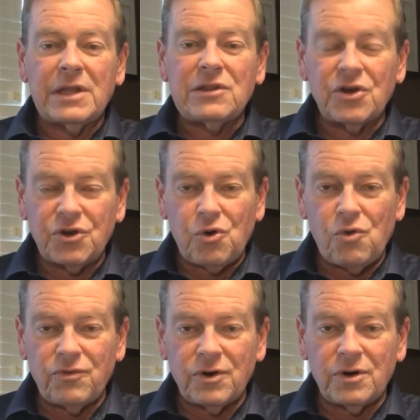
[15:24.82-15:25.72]
look it
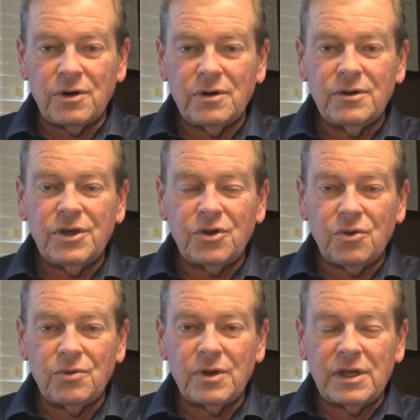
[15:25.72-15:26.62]
over,
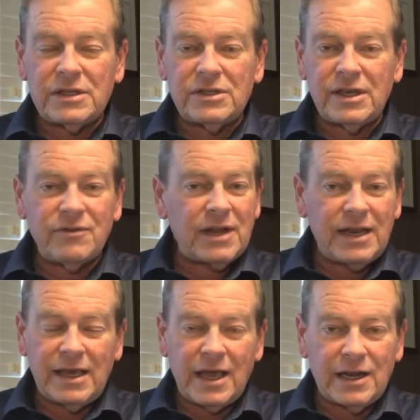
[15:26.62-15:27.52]
give it
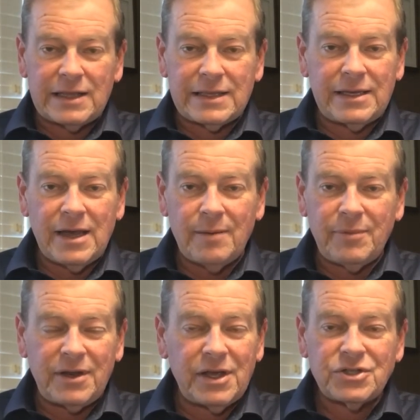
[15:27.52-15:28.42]
any kind of cleanup,
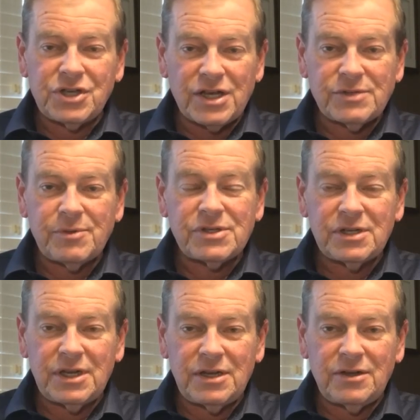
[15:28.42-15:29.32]
any adjustments
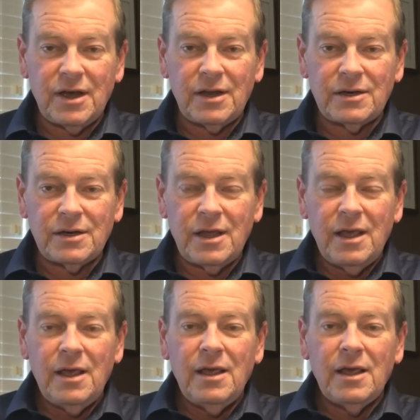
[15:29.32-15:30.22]
that need done.
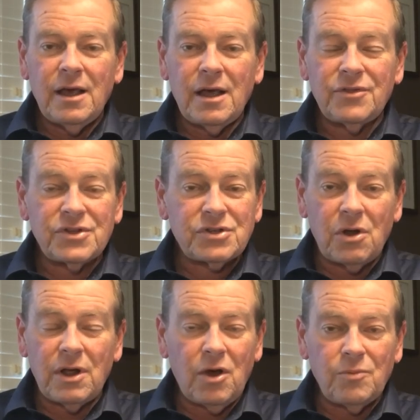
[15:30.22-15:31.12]
This
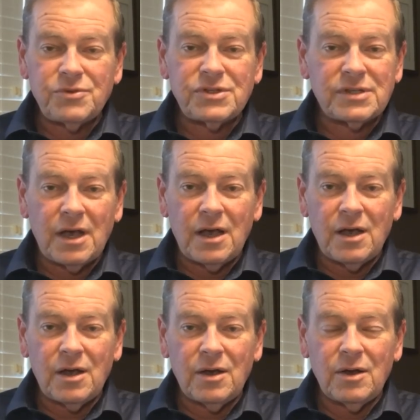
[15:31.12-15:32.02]
all helps
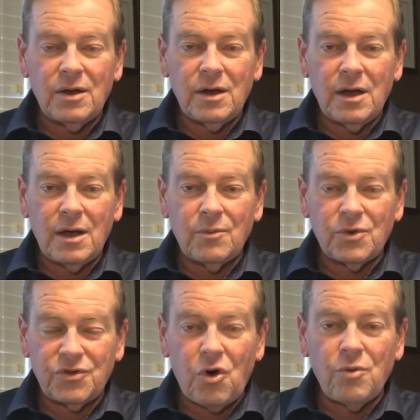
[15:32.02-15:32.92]

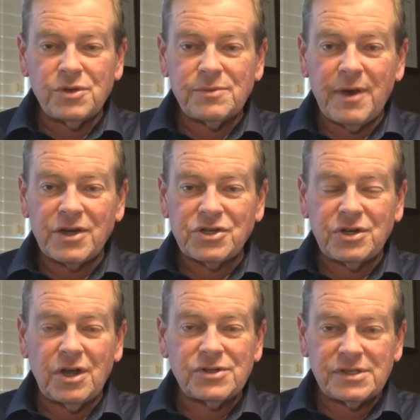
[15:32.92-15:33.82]
with the home inspection
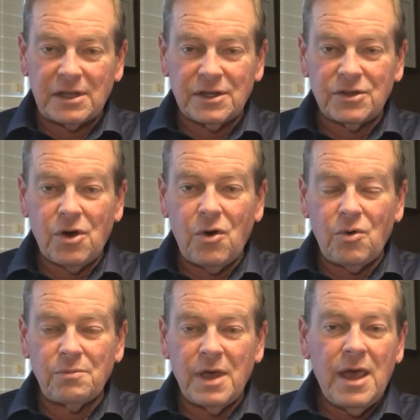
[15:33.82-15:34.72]
on selling the
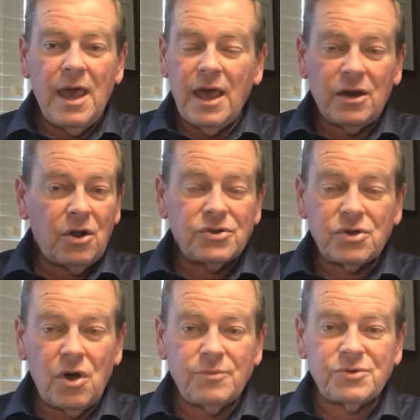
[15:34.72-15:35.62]
home, and it
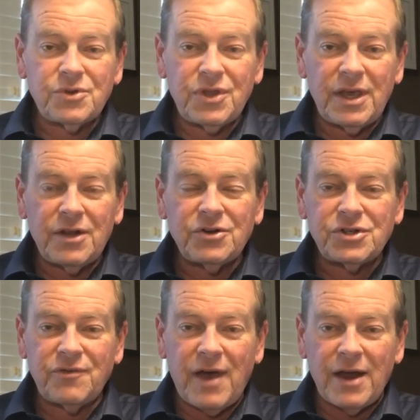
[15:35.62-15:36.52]
also helps with the
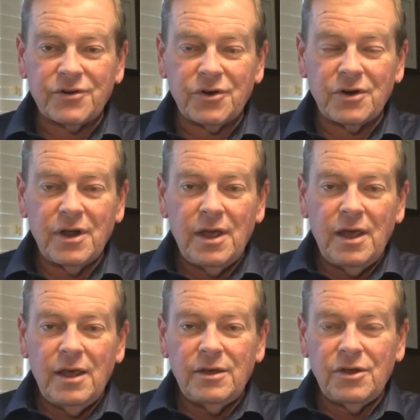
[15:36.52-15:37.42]
energy factor.
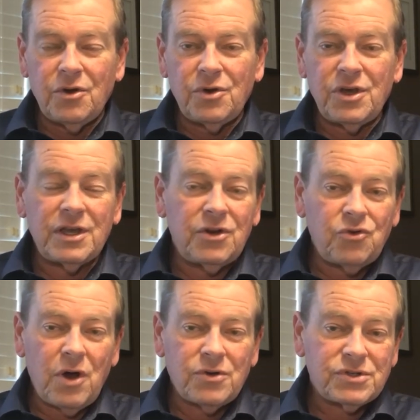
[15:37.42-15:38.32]
You get
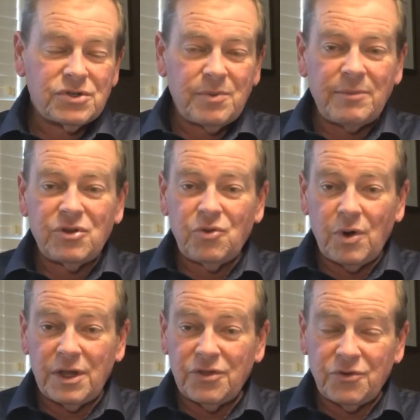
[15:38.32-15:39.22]
into a house that's maybe
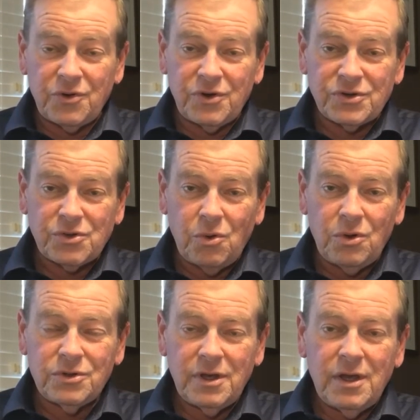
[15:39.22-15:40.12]
20, 30 years
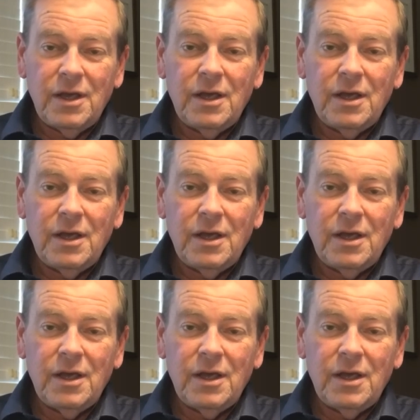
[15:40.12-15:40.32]
old,